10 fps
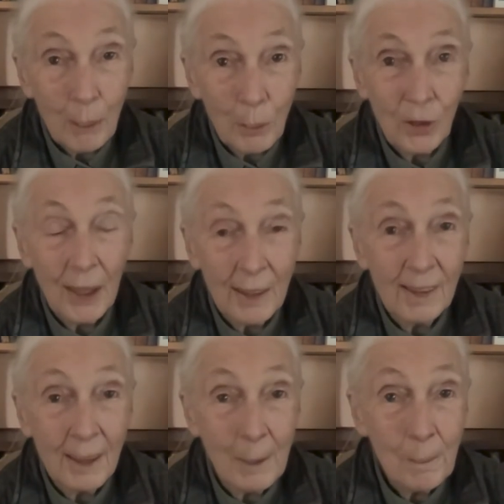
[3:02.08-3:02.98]

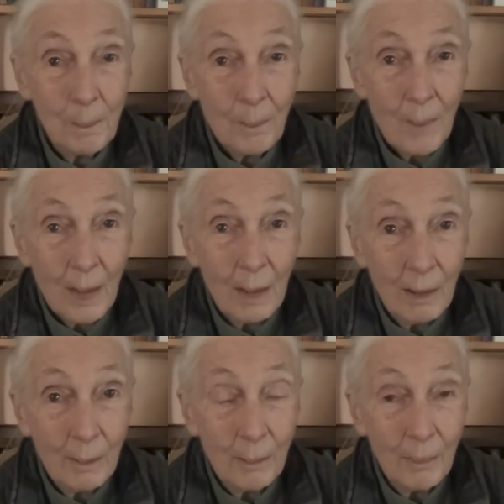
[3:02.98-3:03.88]
protecting
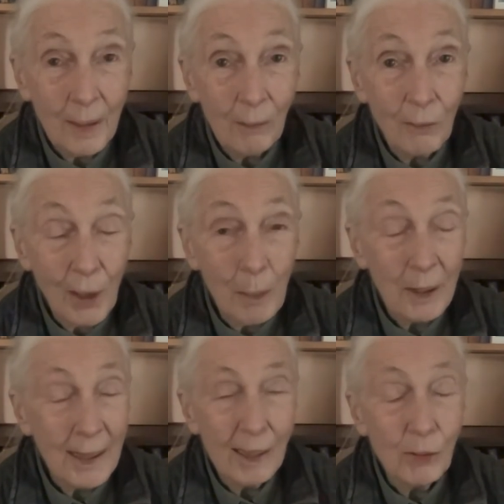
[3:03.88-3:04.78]
the
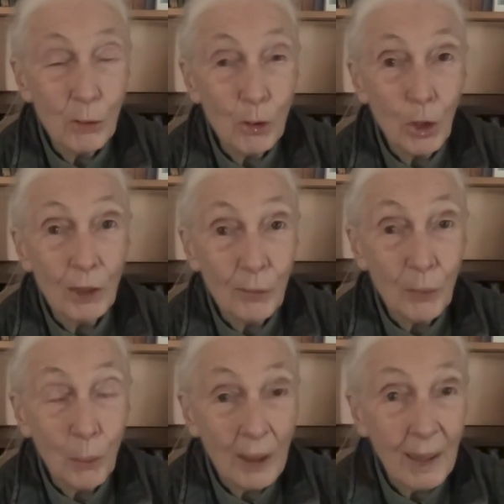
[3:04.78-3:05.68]
environment isn't just for
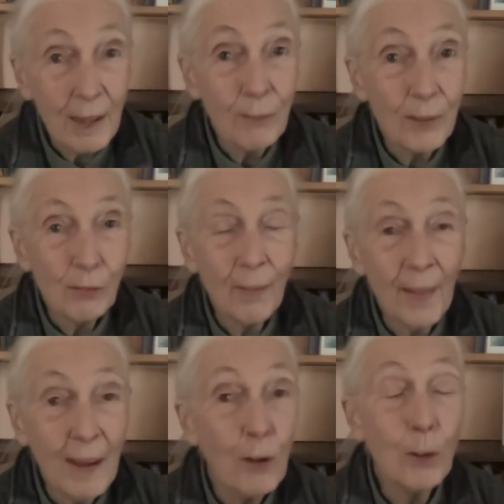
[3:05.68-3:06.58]
wildlife, it's for
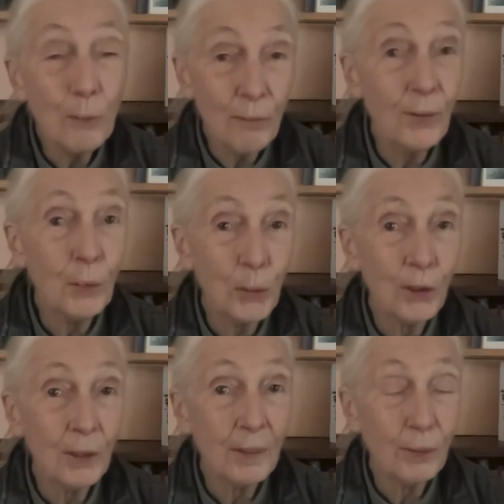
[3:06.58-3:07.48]
their own
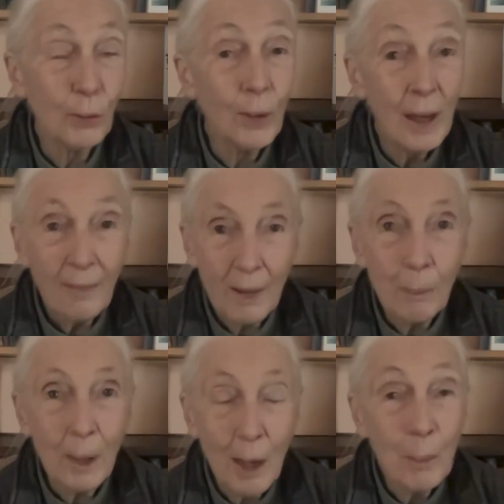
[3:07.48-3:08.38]
future. So they've
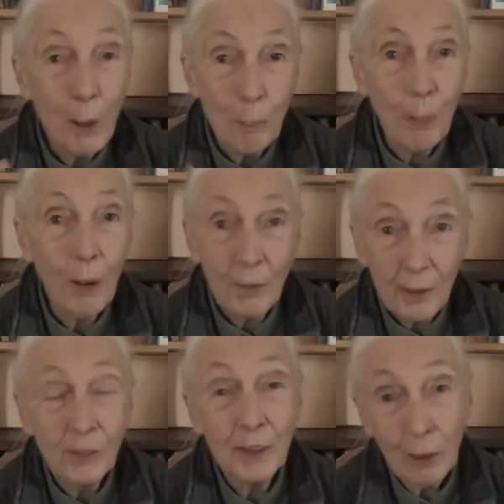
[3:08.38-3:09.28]
become our
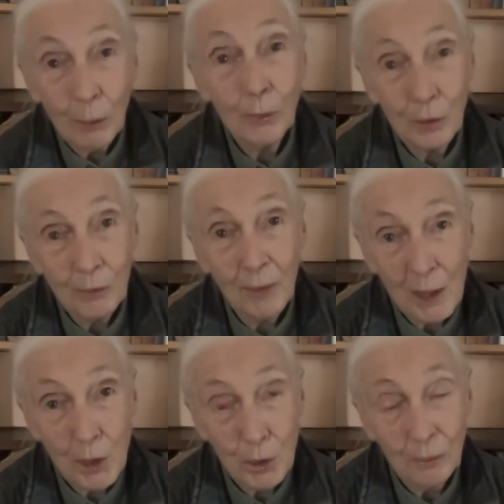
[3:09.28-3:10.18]
partners in
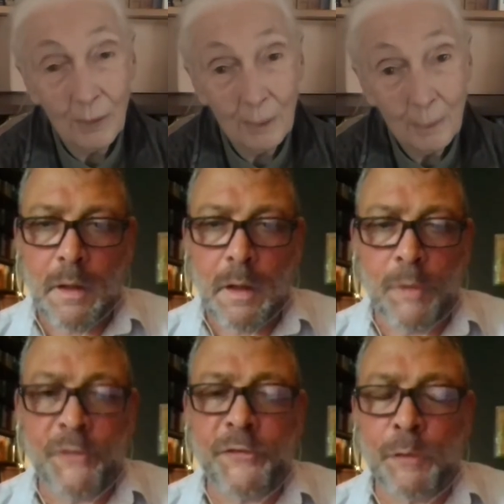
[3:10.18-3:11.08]
conservation.
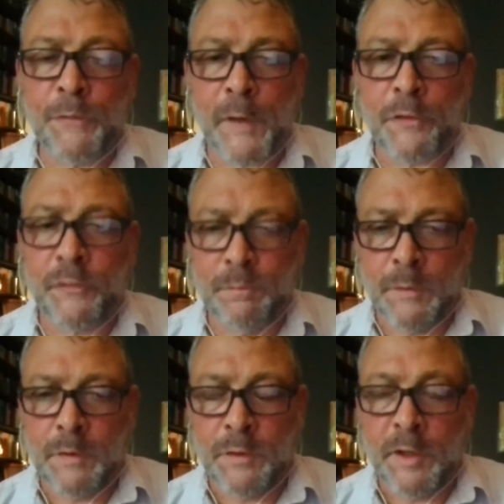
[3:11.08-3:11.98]
We still face
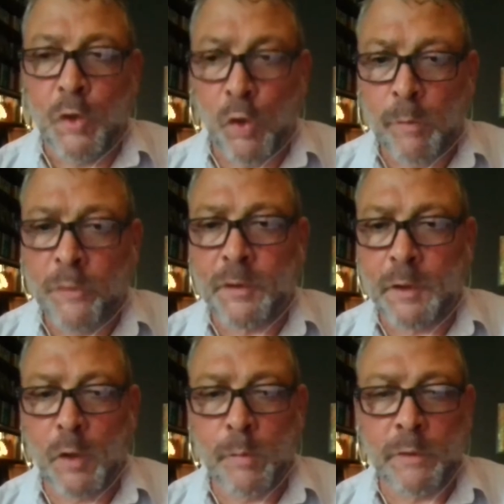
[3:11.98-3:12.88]
enormous
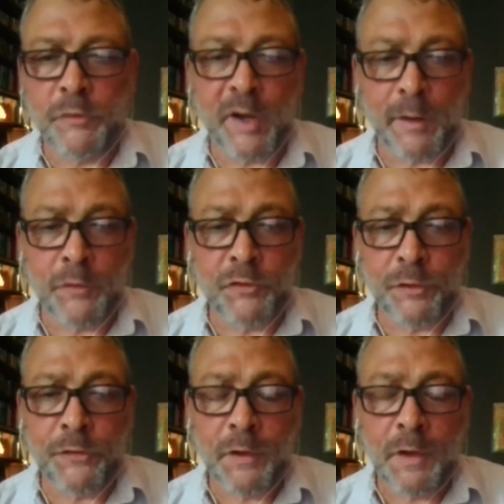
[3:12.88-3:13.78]
global
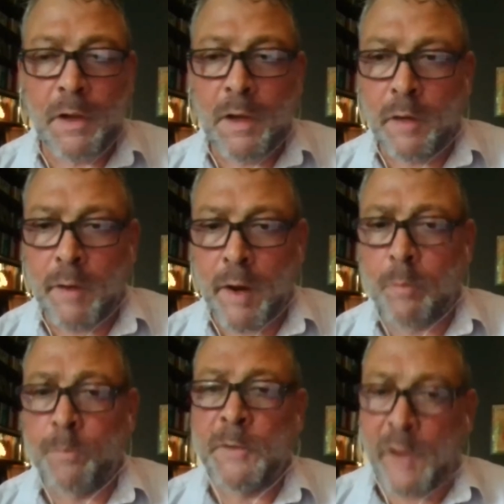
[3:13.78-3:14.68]
challenges around
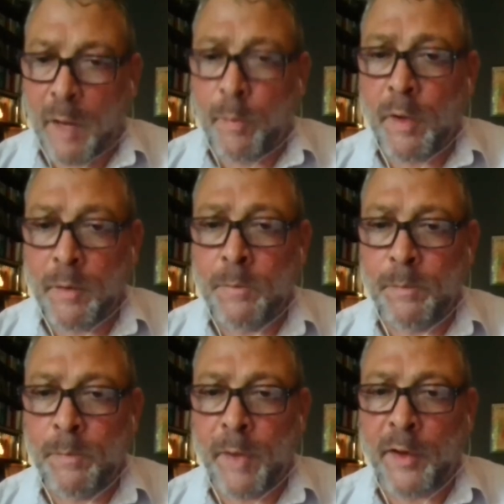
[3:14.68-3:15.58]
climate and
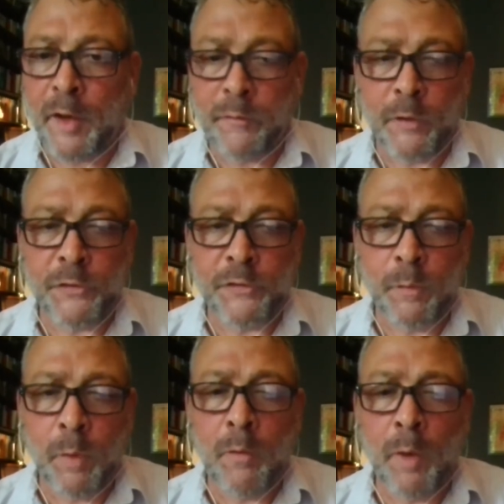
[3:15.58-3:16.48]
biodiversity.
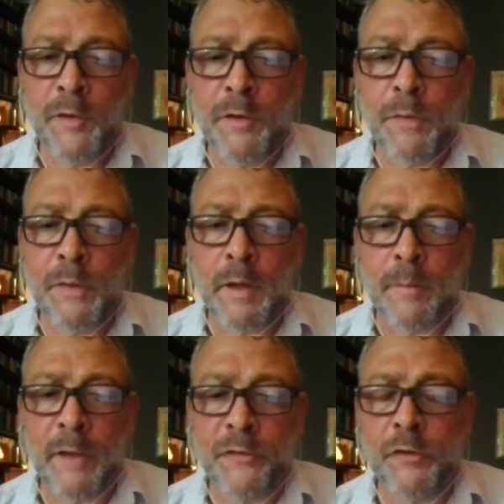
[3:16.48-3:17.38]
Why do you think a
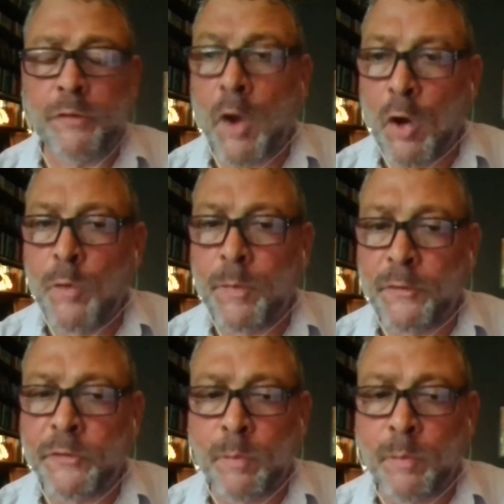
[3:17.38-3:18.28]
message of hope is
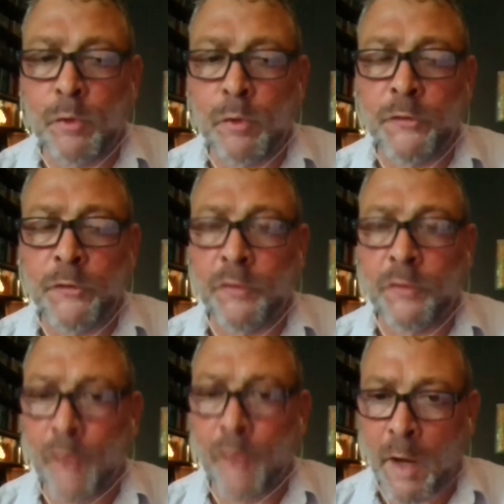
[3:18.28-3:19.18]
so important in
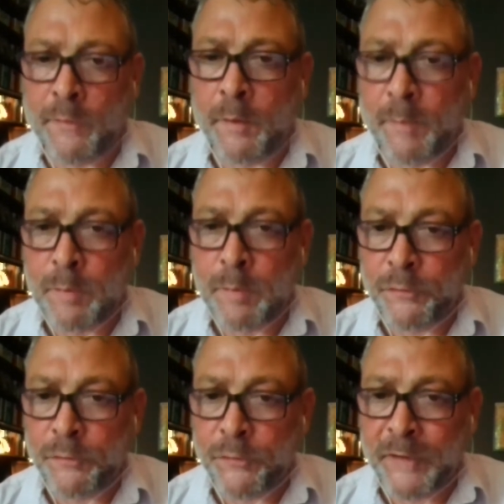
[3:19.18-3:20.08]
driving people
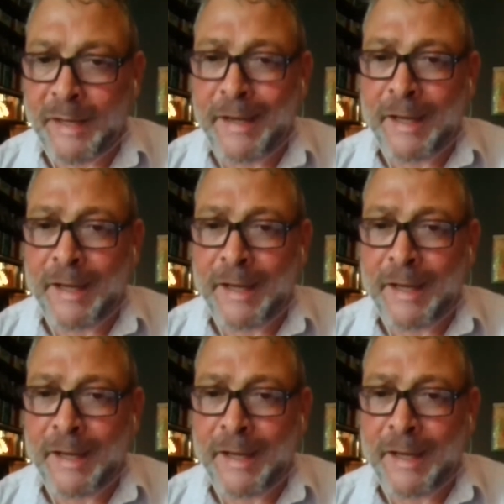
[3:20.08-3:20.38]
to take